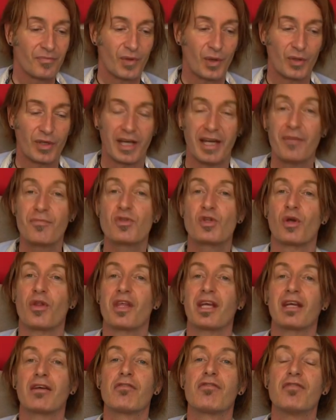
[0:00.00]
Okay, so
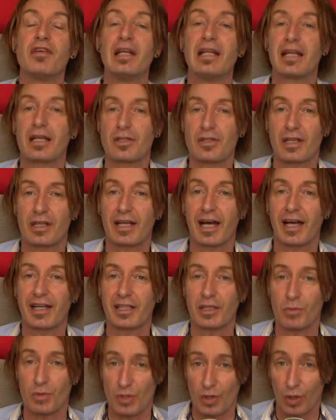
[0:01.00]
think of Felix the cat.
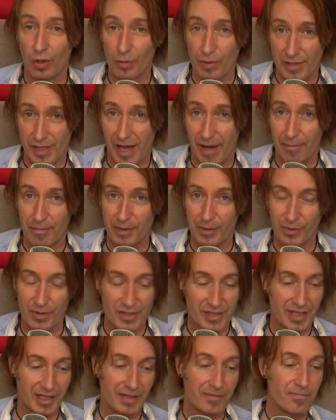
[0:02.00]
He was always happy,
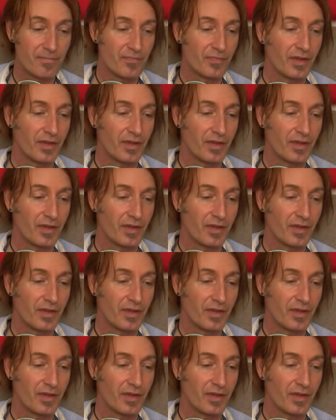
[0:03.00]
wasn't he?